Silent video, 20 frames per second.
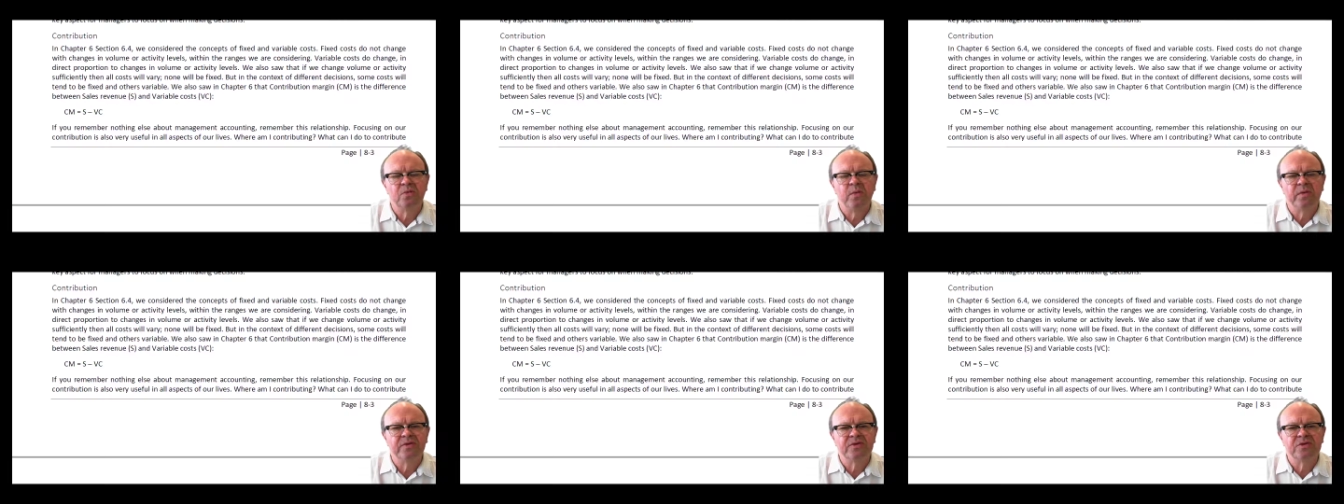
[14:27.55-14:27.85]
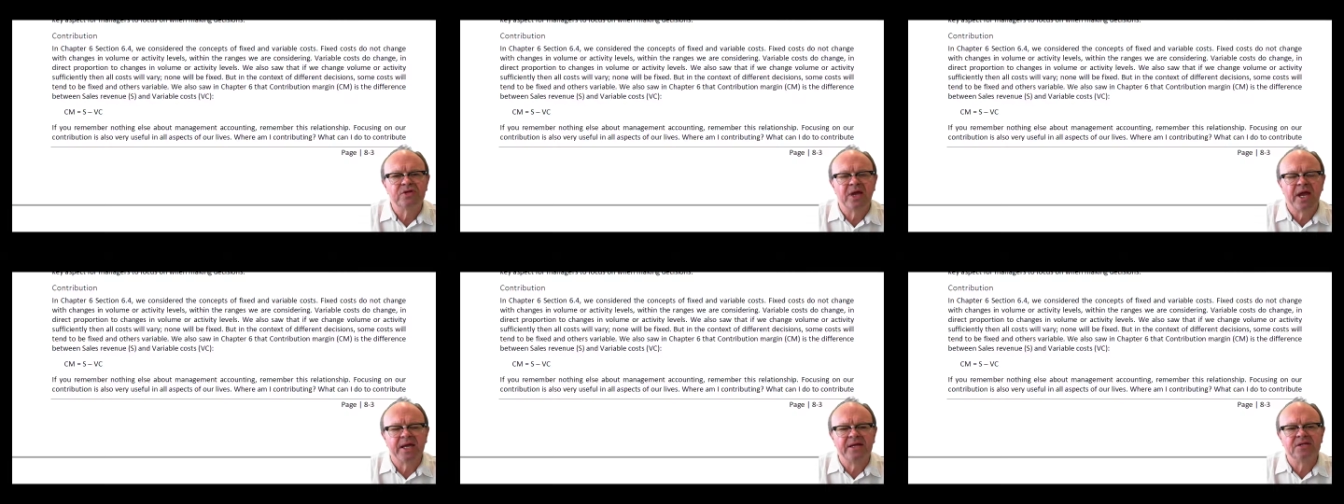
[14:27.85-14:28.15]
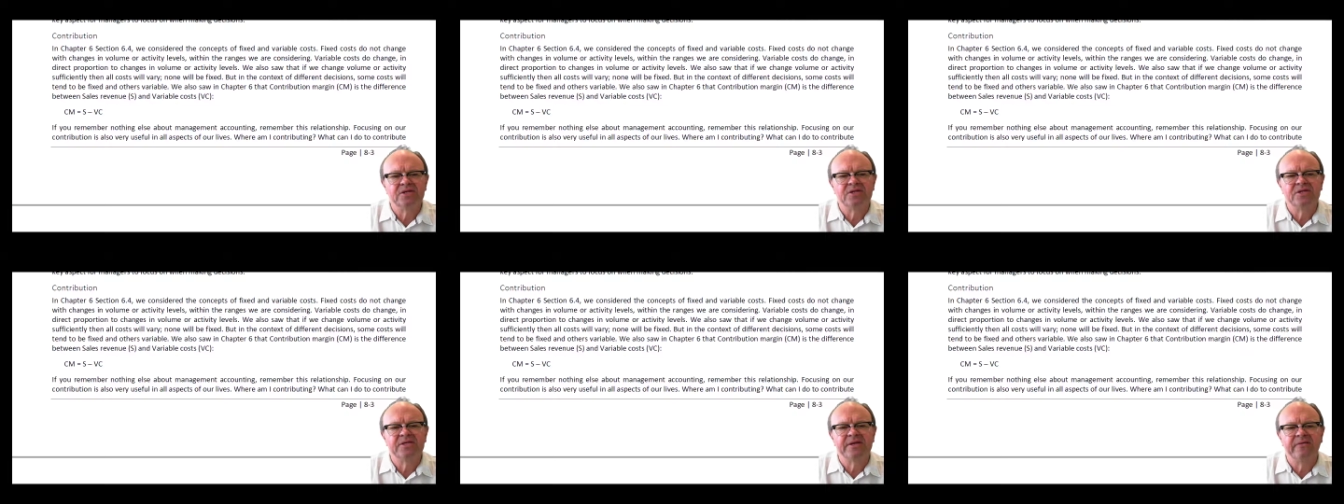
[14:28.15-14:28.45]
with
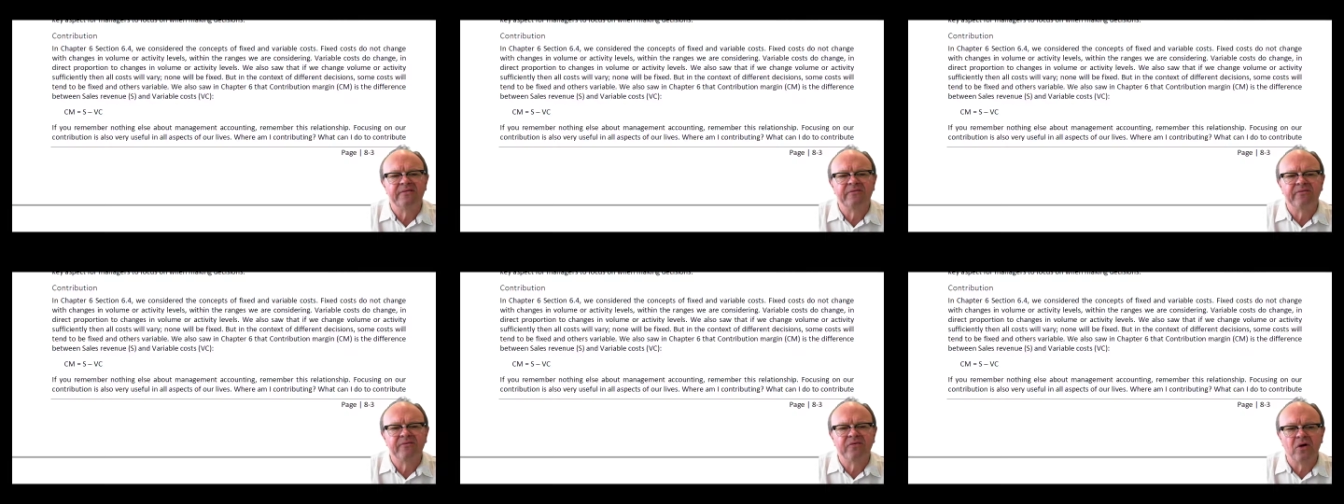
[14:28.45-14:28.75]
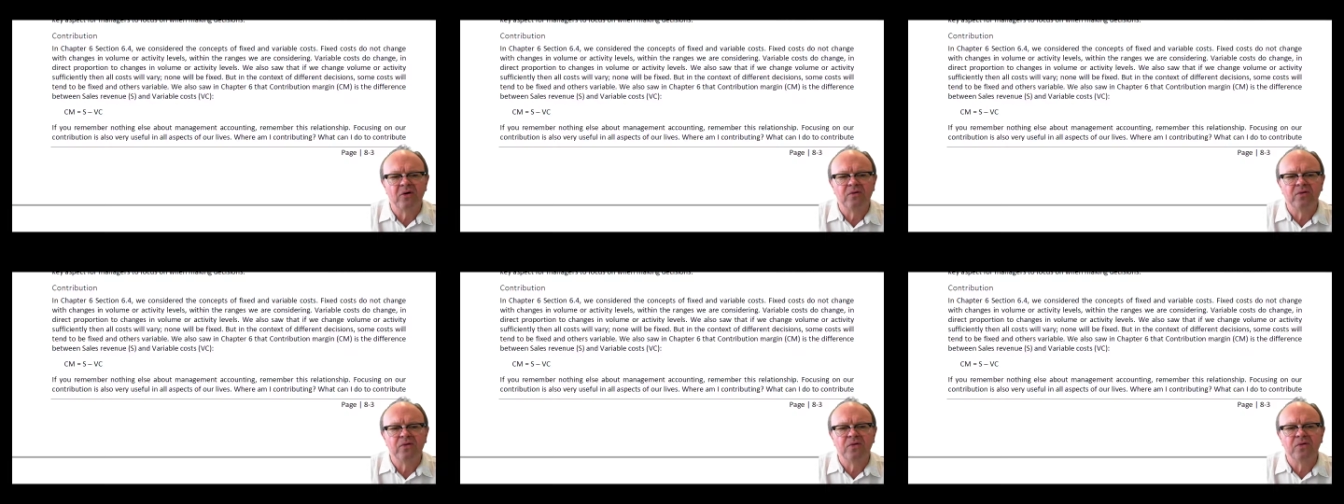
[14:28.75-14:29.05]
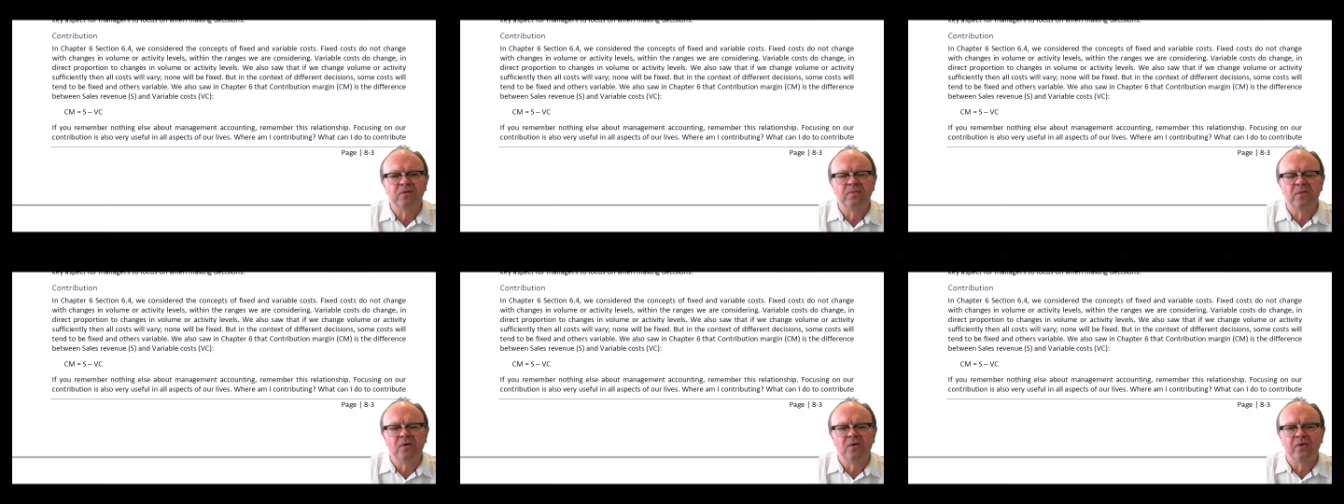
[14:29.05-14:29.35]
changes in
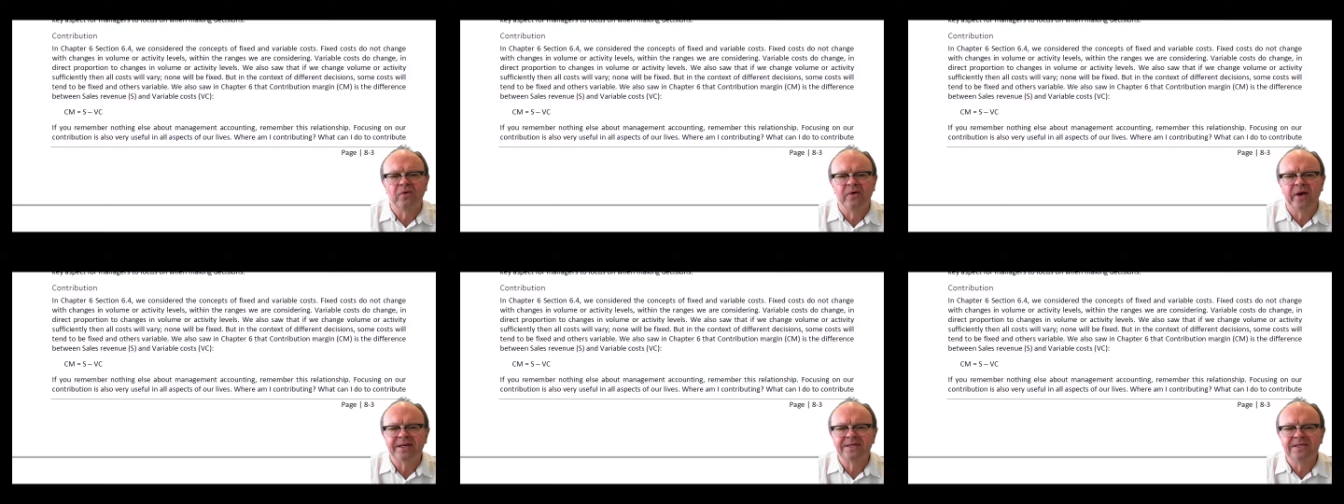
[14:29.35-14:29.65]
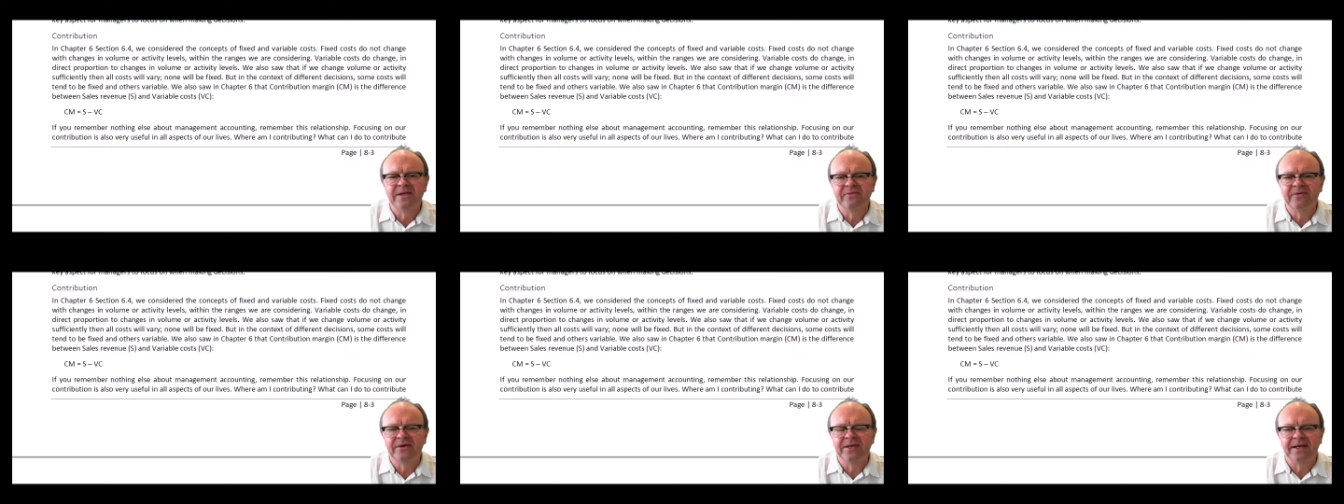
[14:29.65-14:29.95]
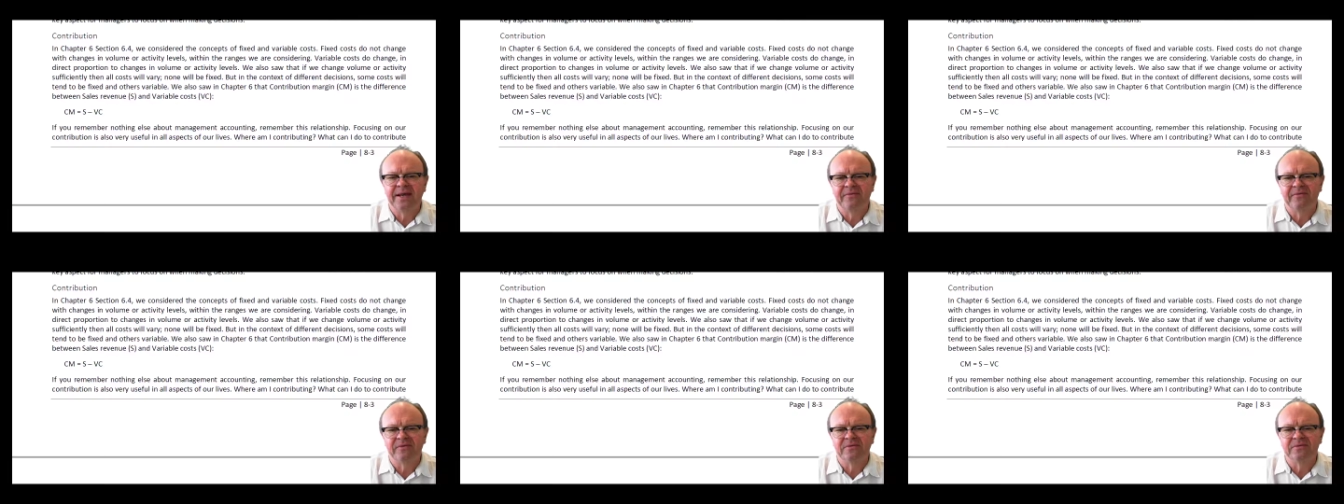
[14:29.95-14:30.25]
volume or activity
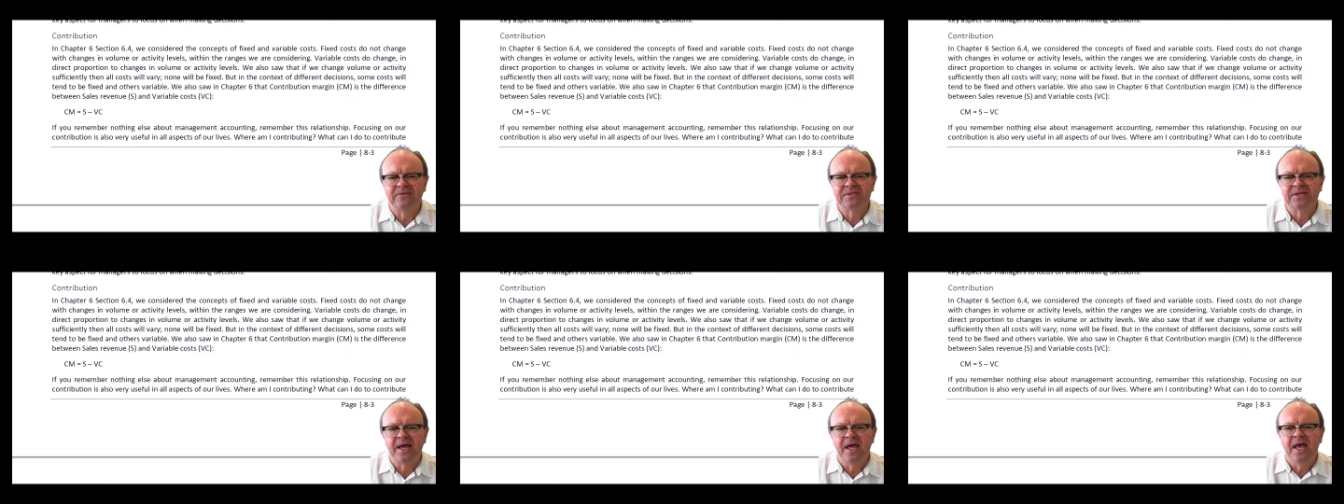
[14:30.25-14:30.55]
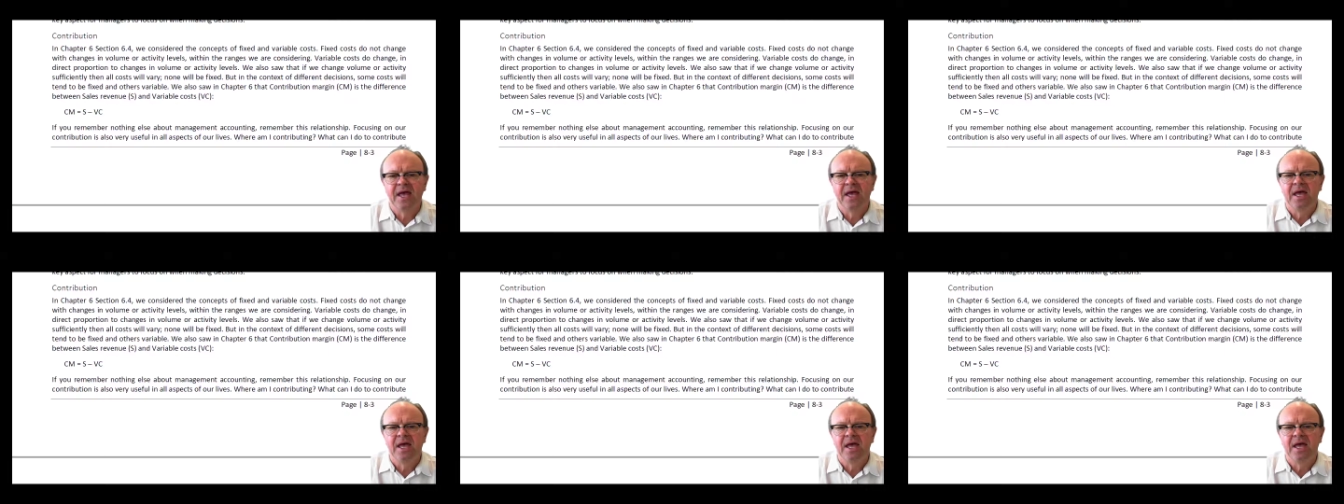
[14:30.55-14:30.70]
levels